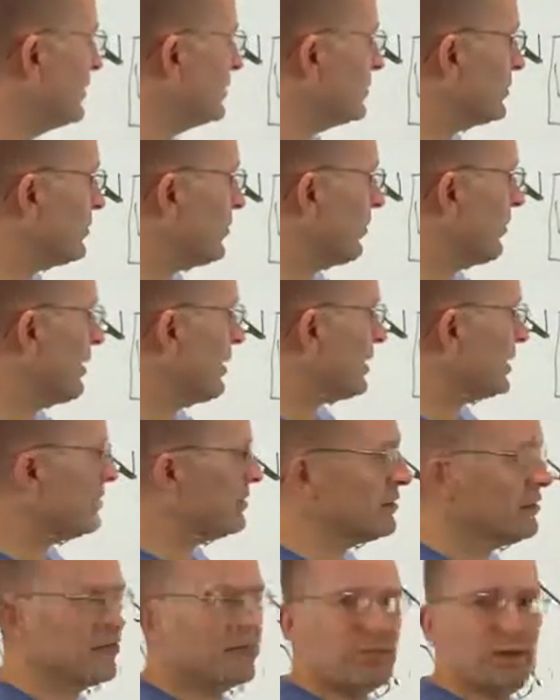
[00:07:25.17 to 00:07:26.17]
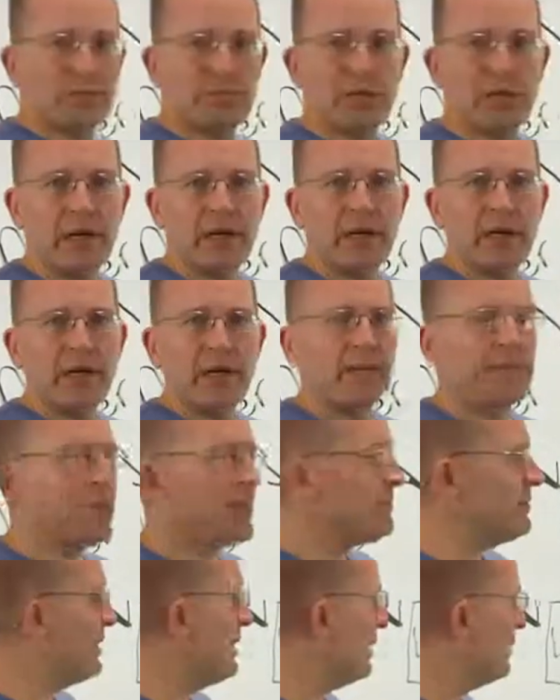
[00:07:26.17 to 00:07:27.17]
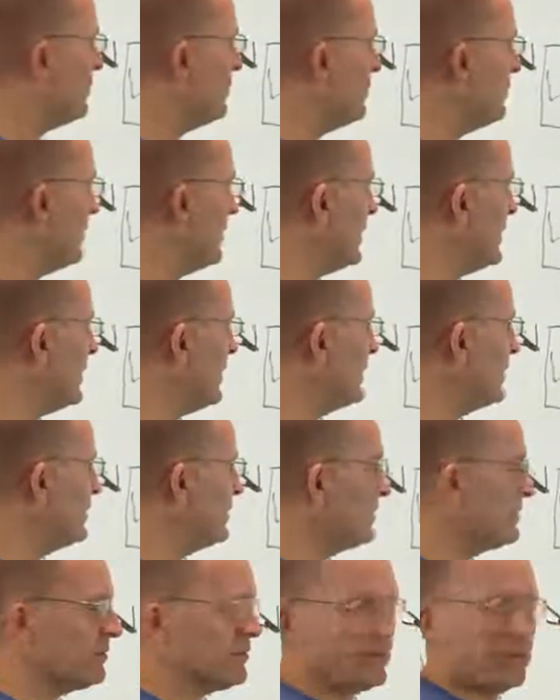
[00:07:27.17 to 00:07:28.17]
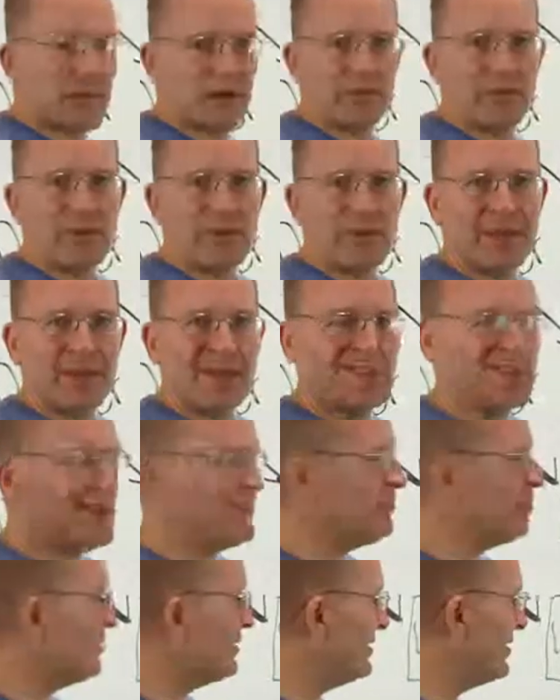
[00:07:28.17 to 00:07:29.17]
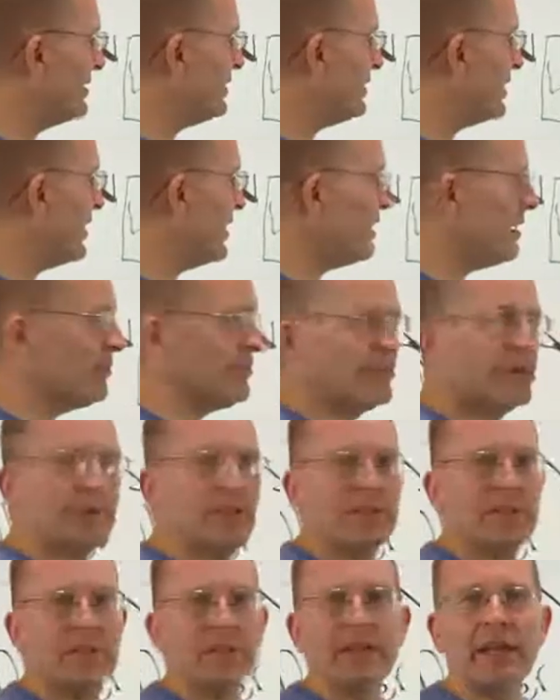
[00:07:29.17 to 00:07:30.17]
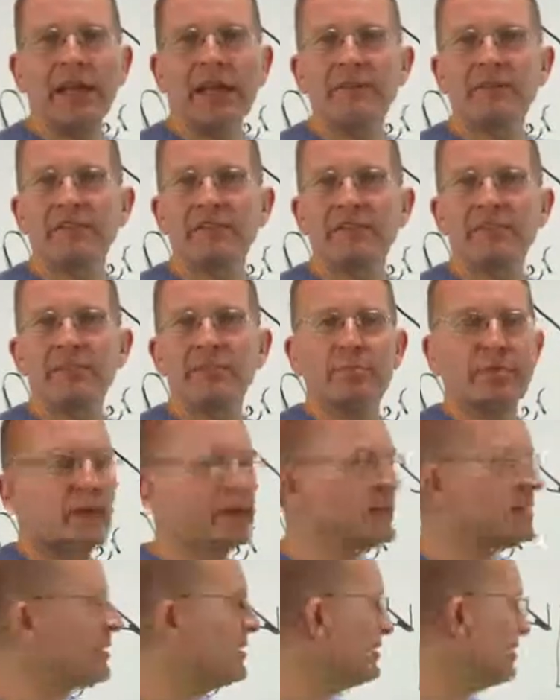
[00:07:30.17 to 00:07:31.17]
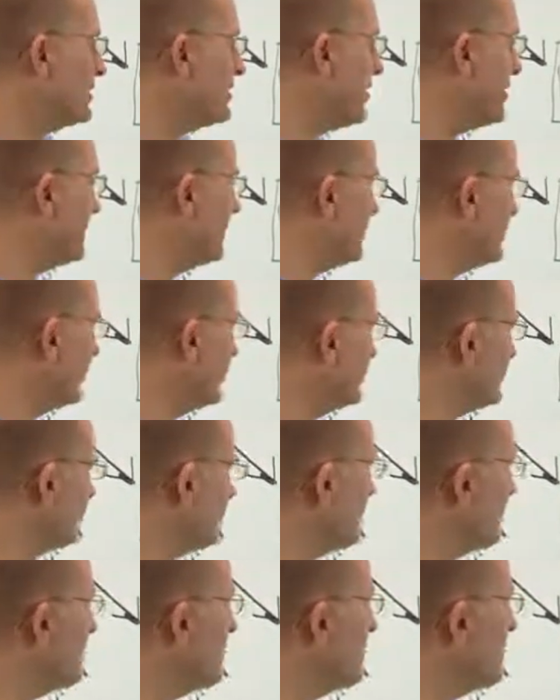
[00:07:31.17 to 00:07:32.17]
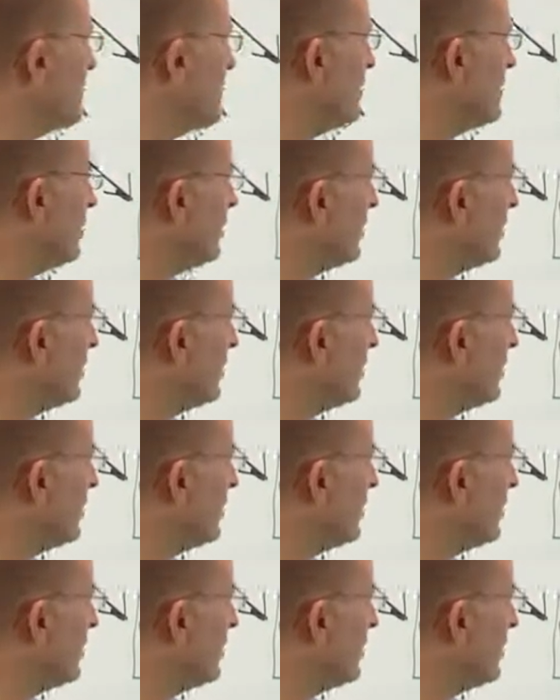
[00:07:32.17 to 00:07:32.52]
So go ahead and look for a plugin. Maybe I'll go ahead and whatever page I put this on, I'll put in the names of the plugins that I've been using.